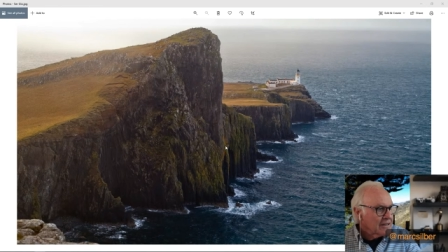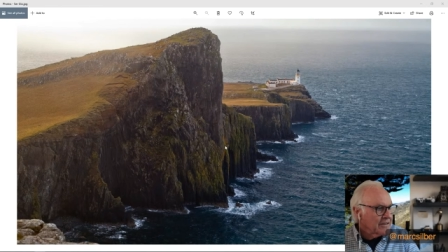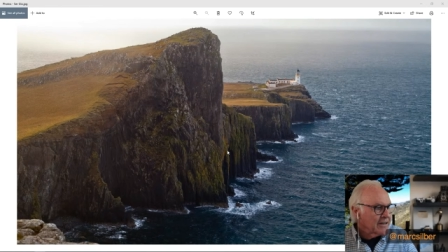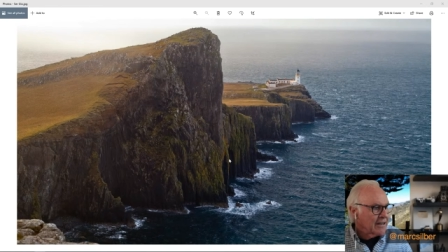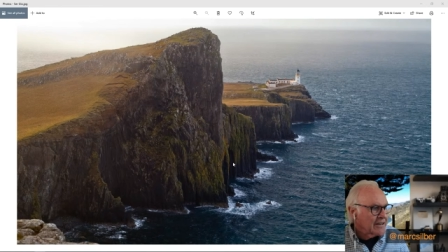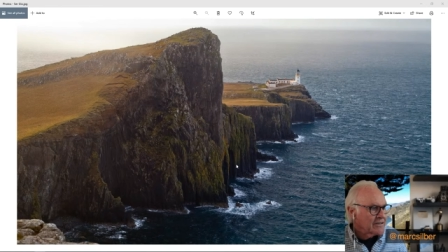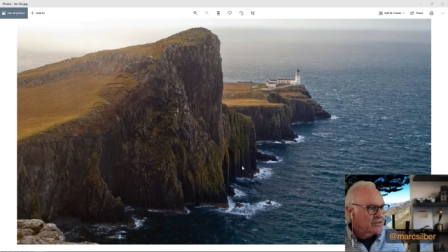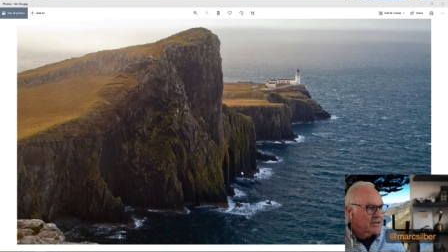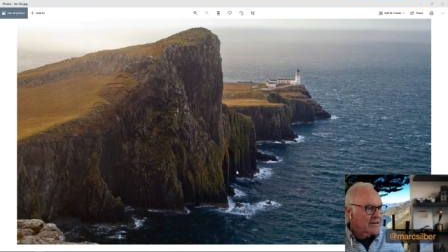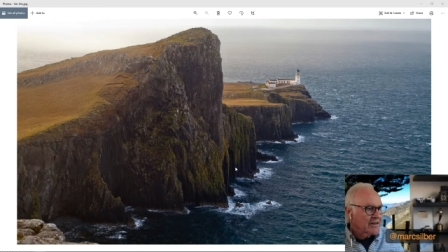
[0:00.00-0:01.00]
on the
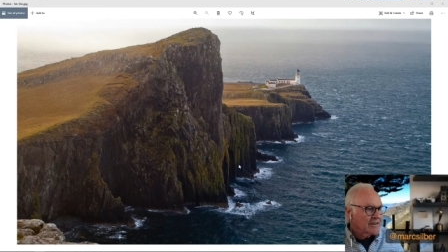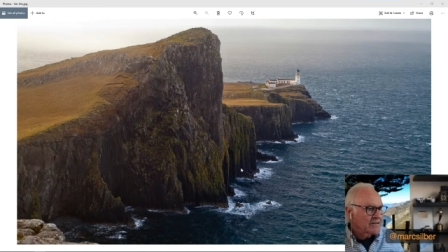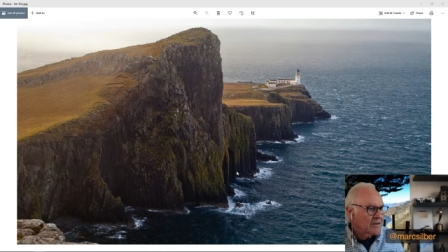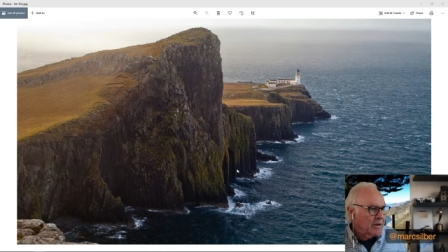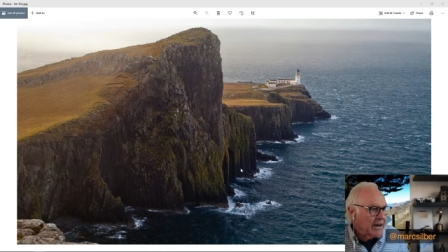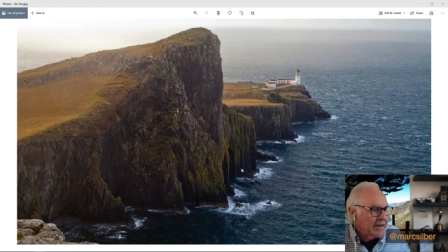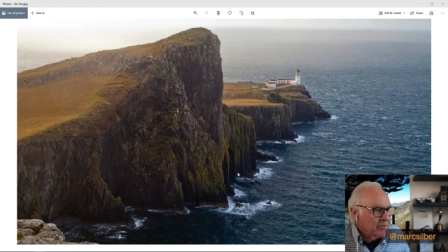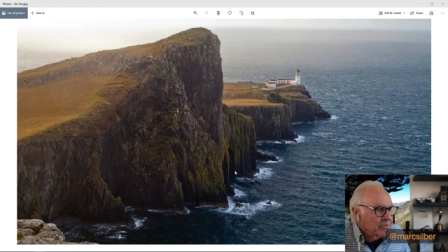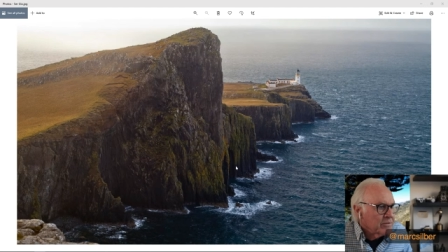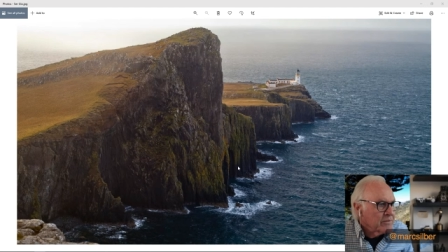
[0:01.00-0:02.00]
edge there and the
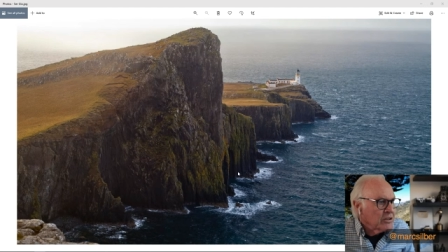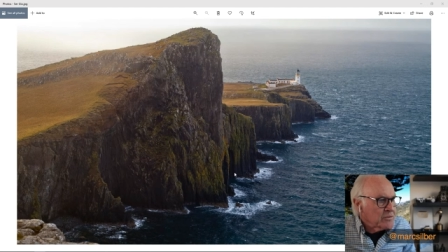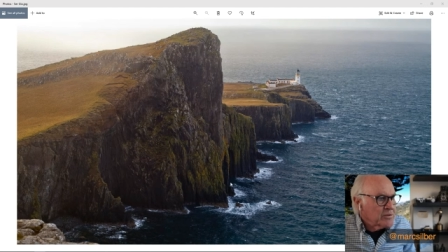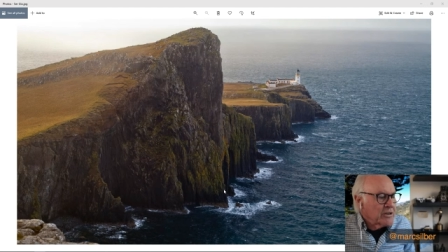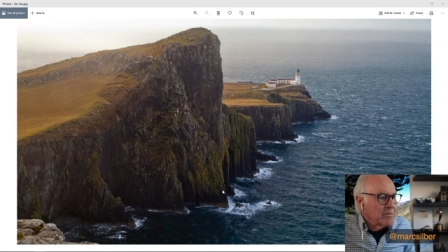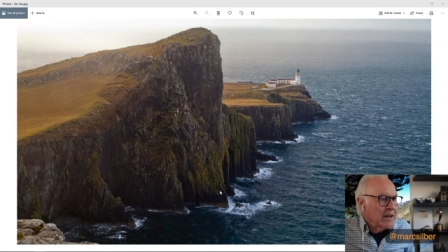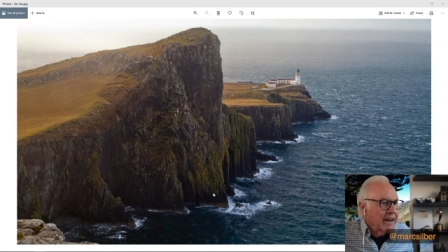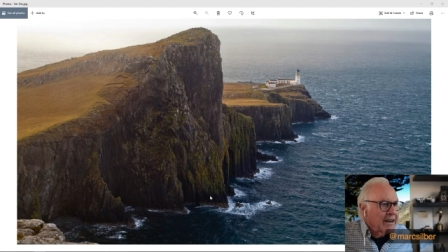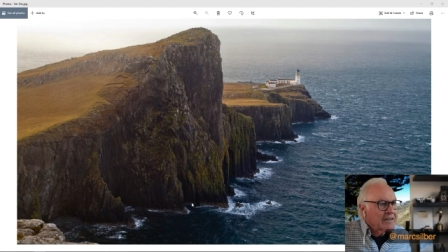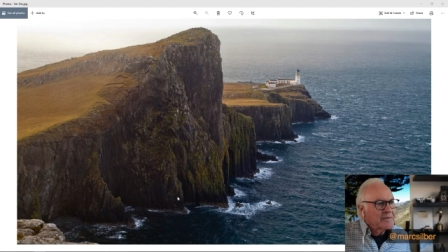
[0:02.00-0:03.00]
bottom looks pretty
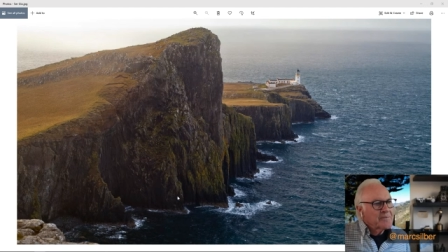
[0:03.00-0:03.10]
black.